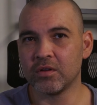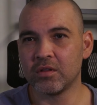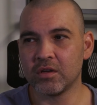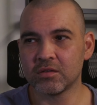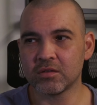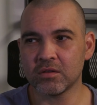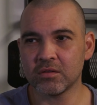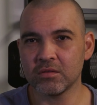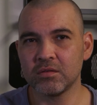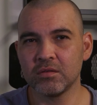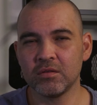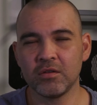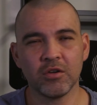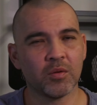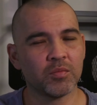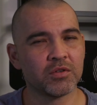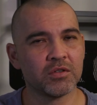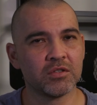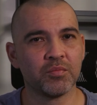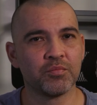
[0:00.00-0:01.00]
there's also the
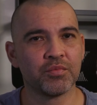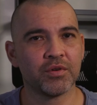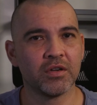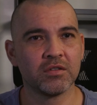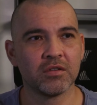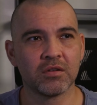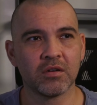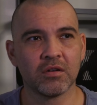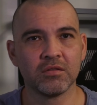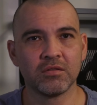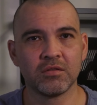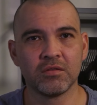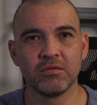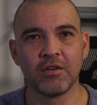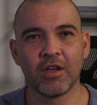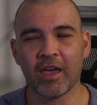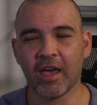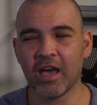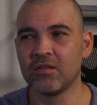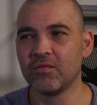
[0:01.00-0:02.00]
option to print it onto
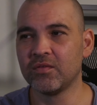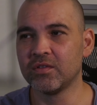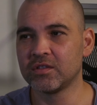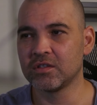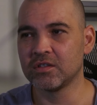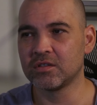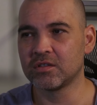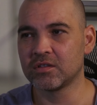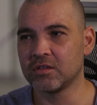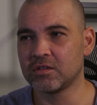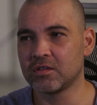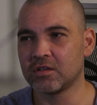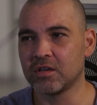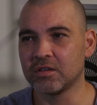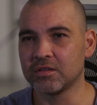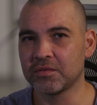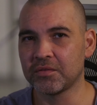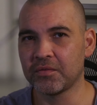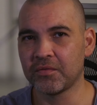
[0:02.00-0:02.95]
canvases such as